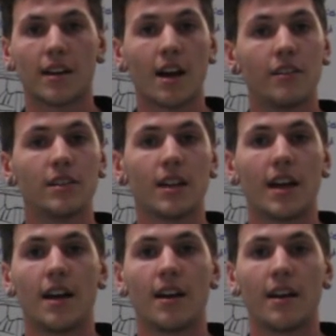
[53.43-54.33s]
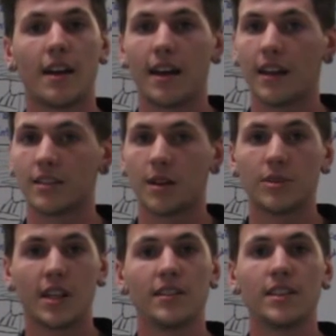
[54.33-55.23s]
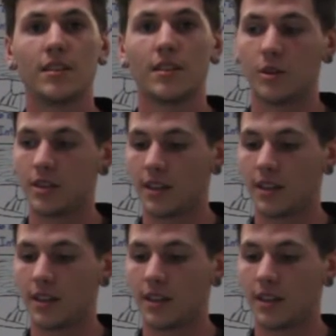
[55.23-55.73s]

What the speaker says: current simultaneously,